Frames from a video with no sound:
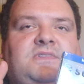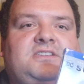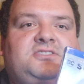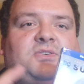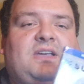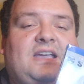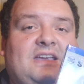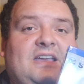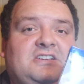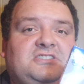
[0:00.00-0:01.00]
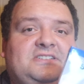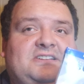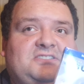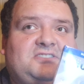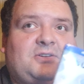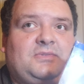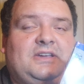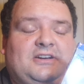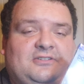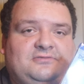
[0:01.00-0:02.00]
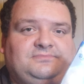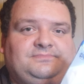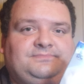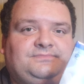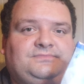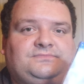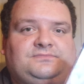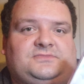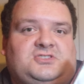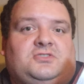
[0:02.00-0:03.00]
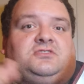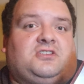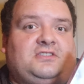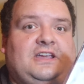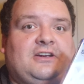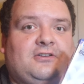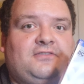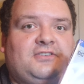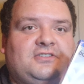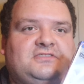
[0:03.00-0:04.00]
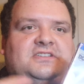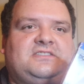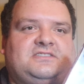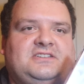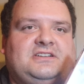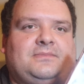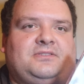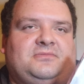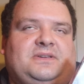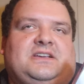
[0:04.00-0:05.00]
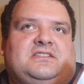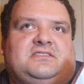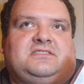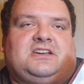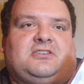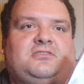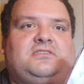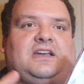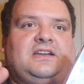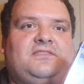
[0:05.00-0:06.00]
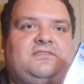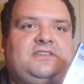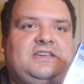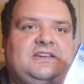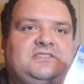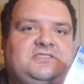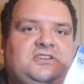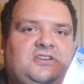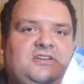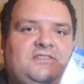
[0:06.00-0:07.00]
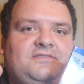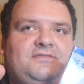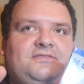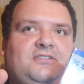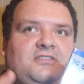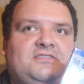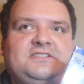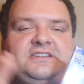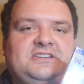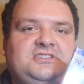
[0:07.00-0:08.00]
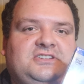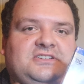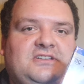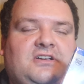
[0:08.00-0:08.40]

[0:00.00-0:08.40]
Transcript: So I actually did start with Arrow, so it's called the Arrowverse on the CW because Arrow kind of kicked off all the DC